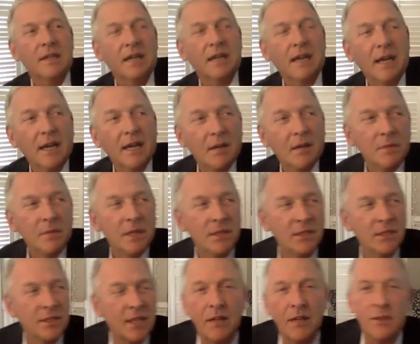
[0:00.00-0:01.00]
And
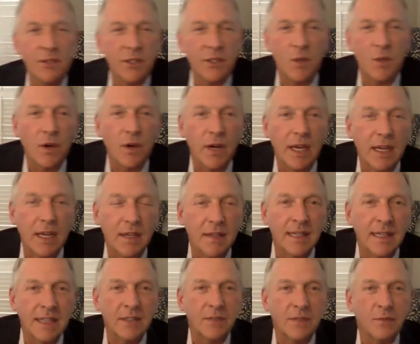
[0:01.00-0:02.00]
you're telling a story.
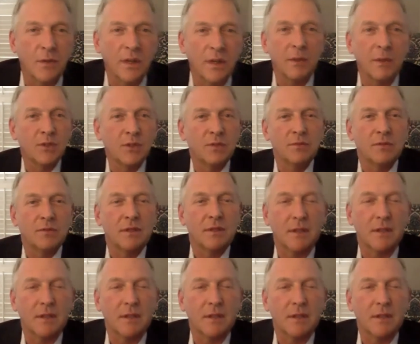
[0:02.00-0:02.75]
And that's one of the most,